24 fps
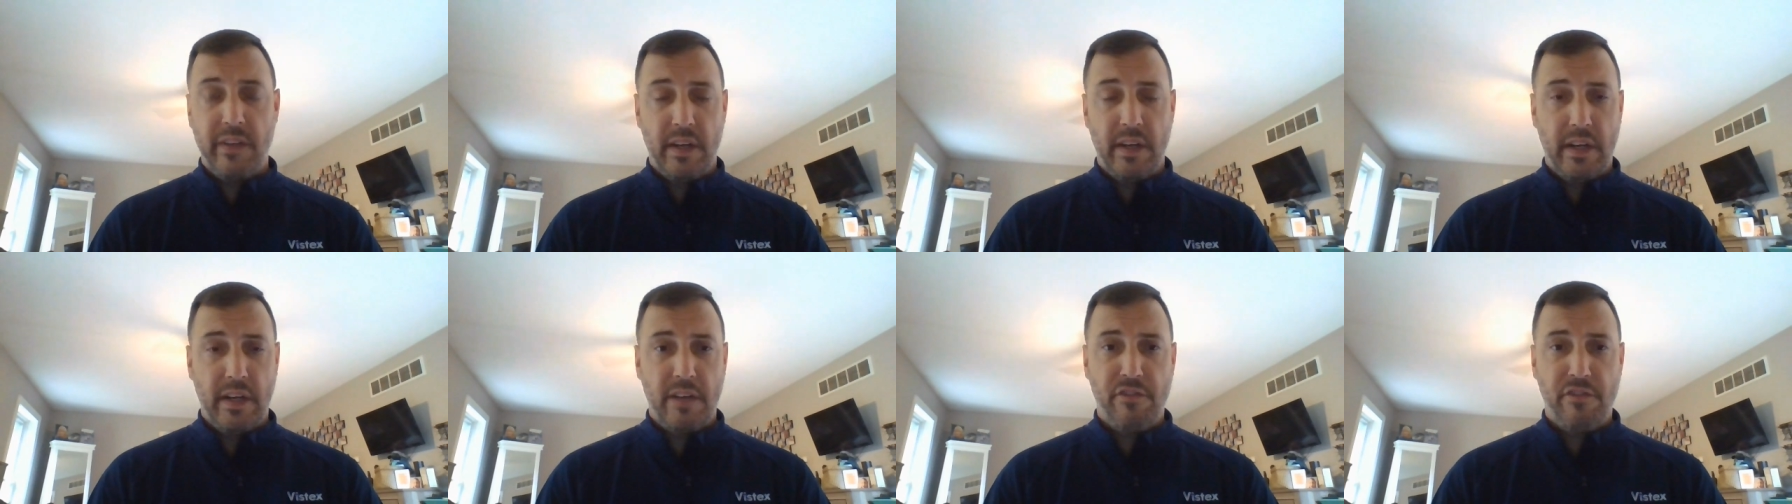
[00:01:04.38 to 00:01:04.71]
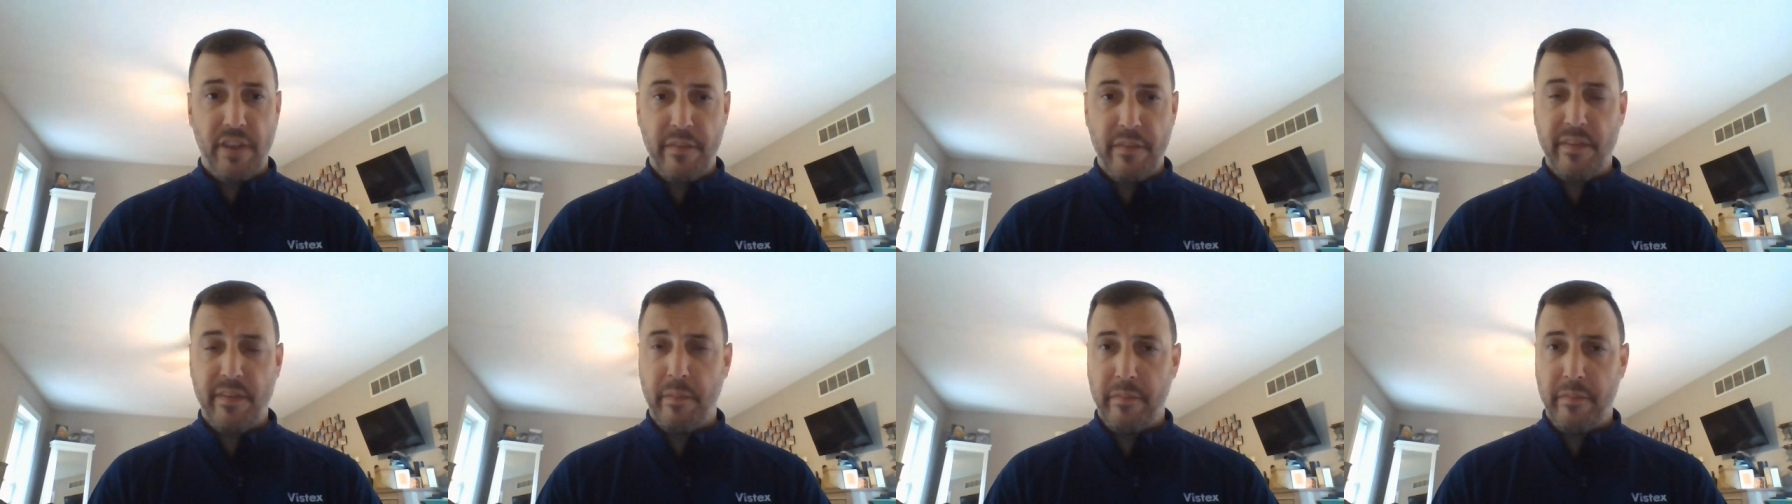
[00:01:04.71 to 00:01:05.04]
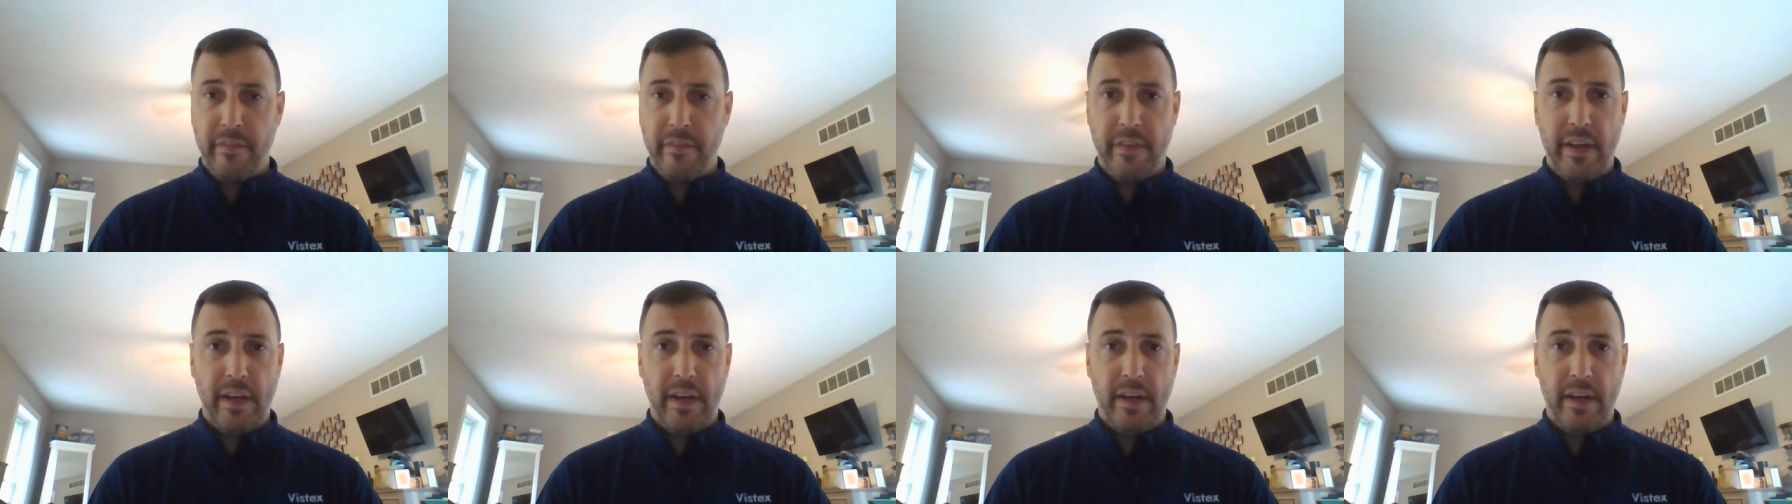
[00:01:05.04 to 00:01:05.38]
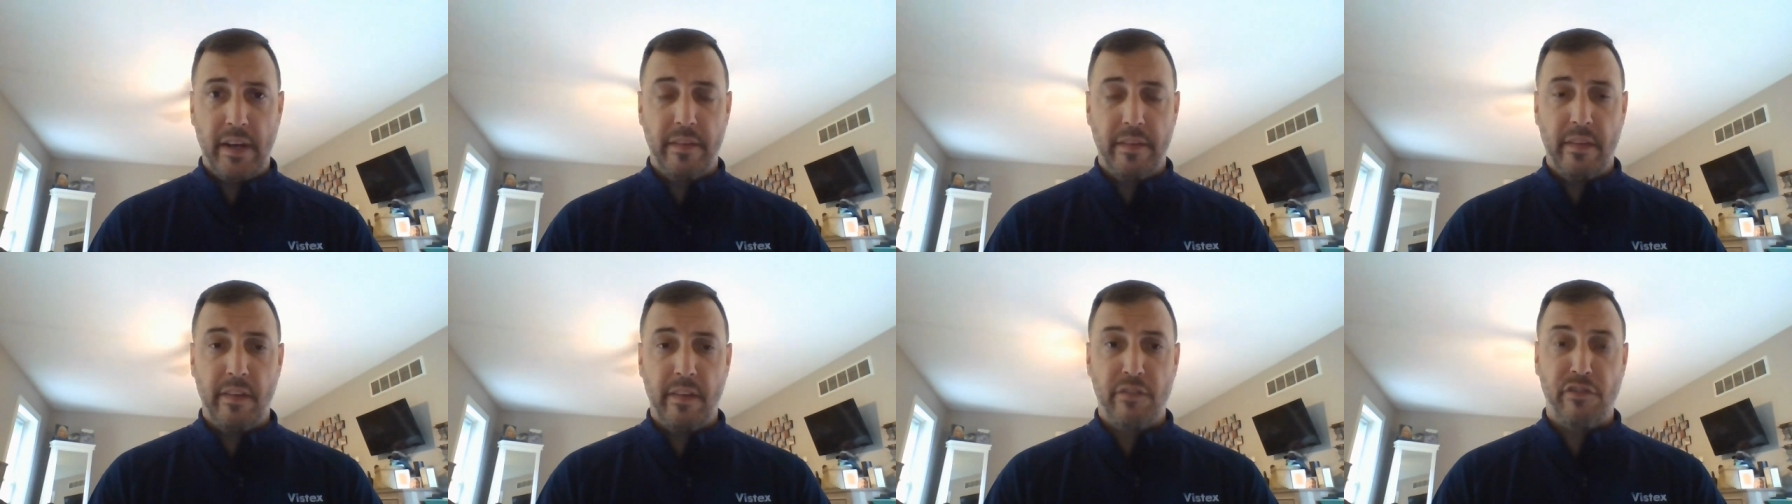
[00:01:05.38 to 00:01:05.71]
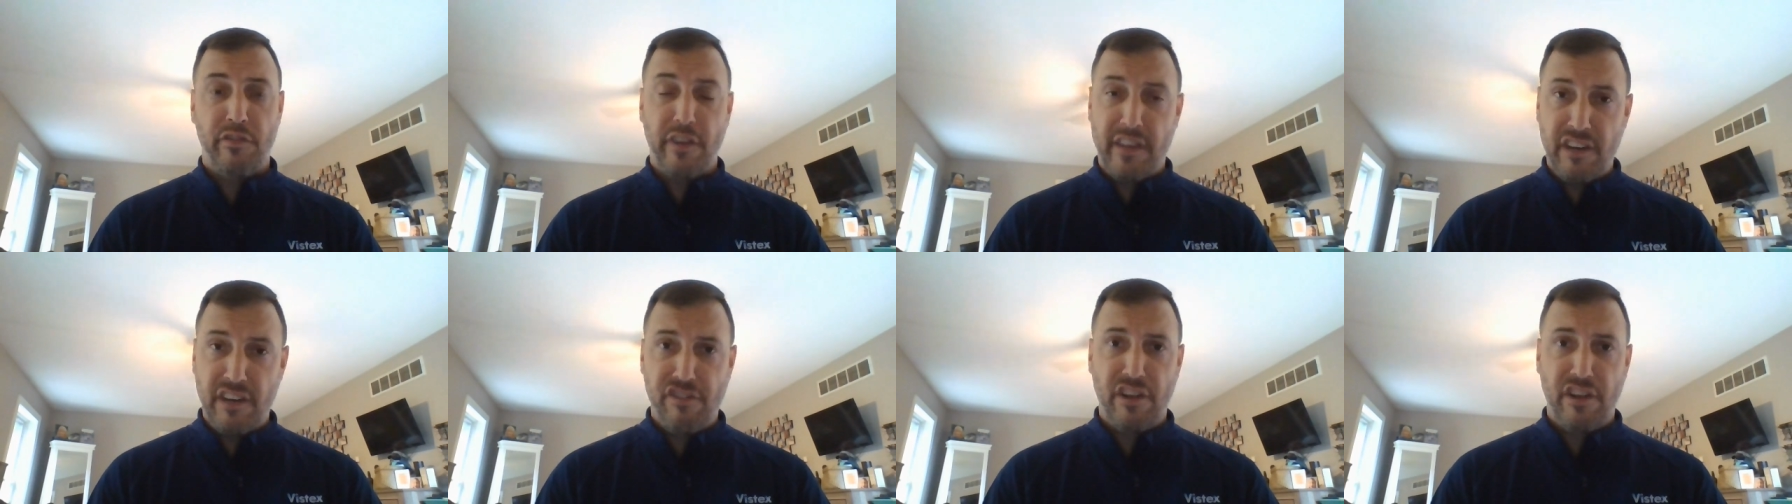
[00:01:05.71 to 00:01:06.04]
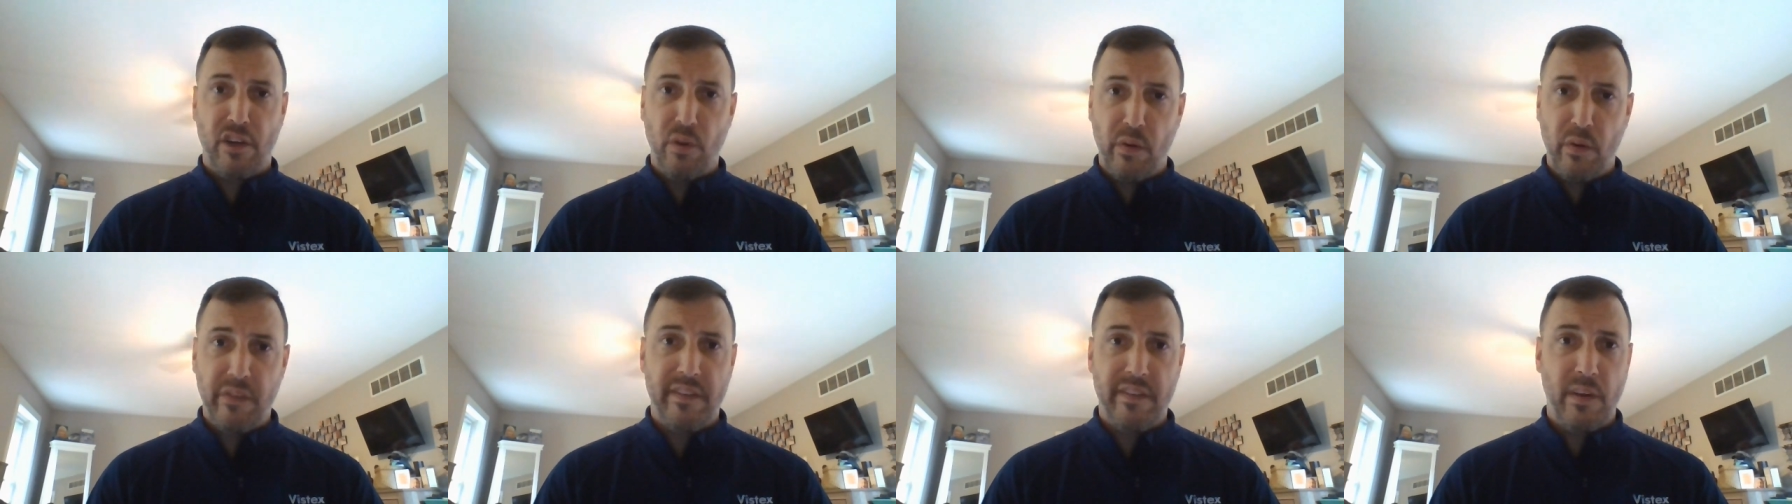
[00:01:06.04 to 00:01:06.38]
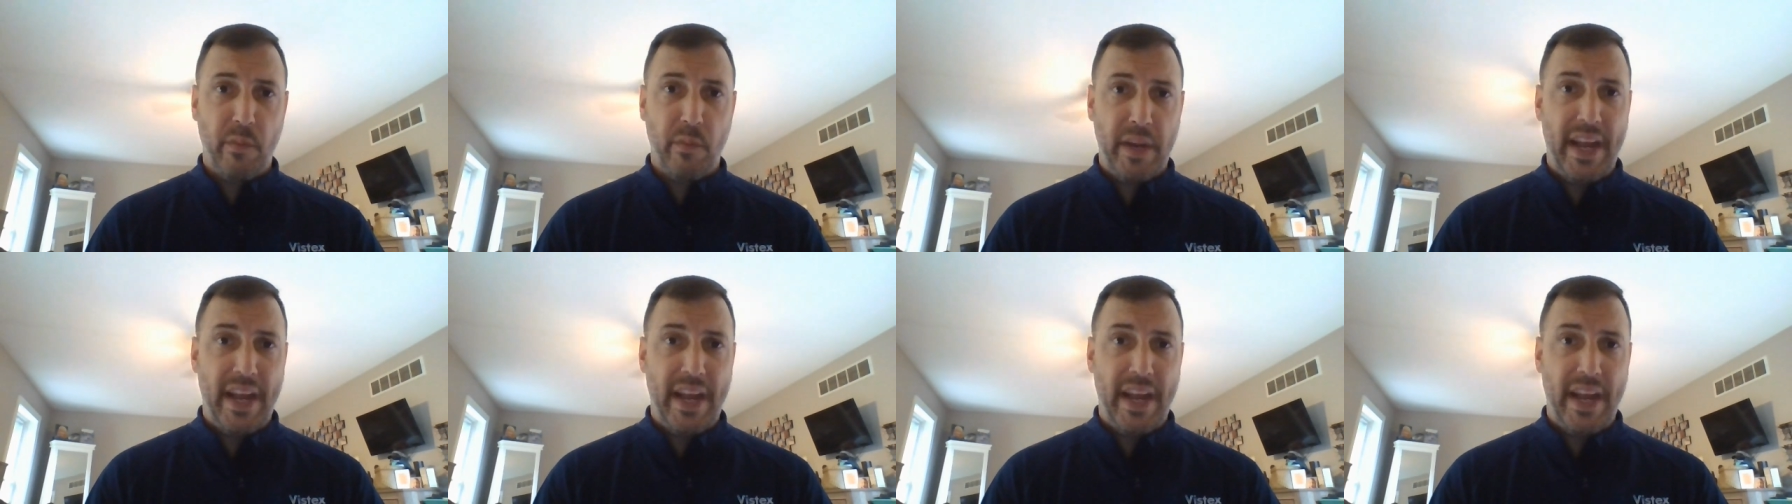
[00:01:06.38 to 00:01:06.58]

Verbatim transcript: uh, achieve some of the, the strategic goals that